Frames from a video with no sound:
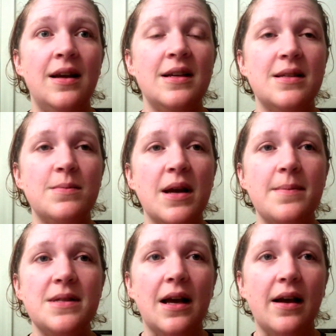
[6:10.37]

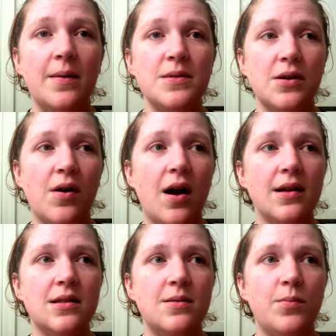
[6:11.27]
sometimes that comes
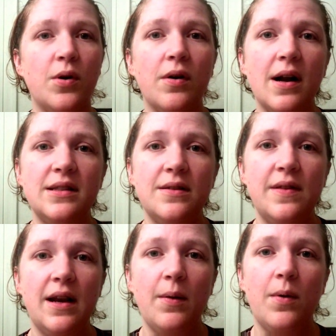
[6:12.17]
across more aggressive
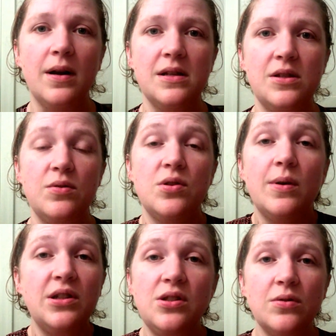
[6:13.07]
than I want it to. So
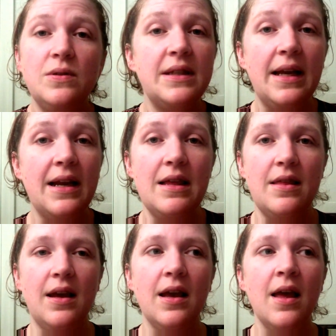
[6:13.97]
I just don't say
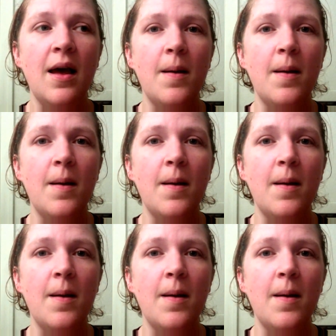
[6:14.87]
anything.